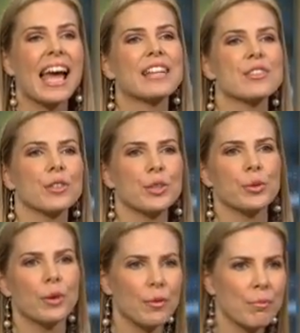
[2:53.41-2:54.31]
and so
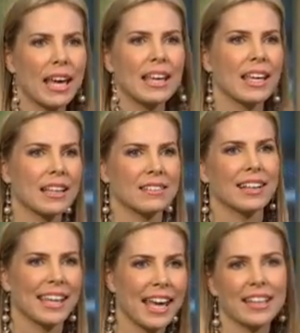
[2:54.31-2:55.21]
you may get,
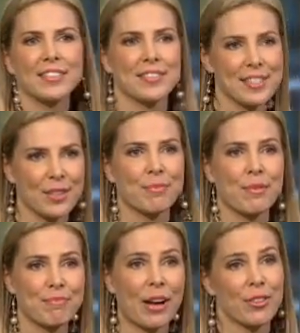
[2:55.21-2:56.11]
again, some
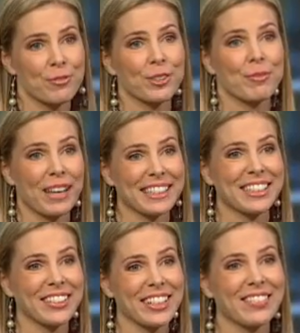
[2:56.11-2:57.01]
mouthful of
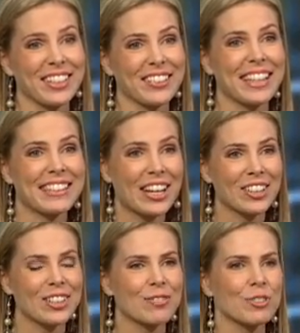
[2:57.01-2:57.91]
bacteria when you eat that
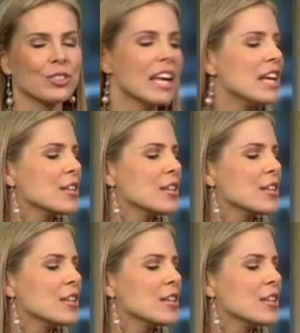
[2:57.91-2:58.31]
cooked food.